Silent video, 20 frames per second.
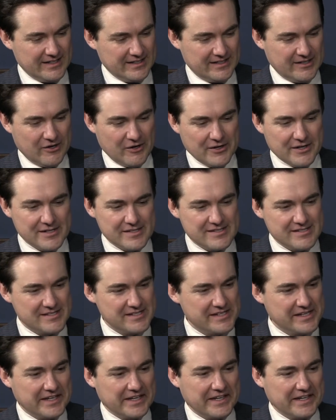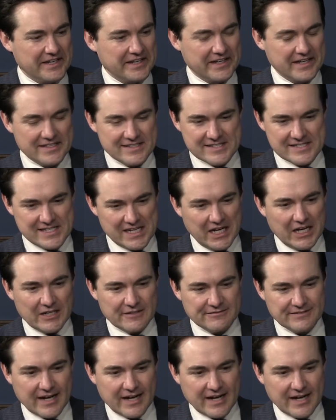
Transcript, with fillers: currency itself,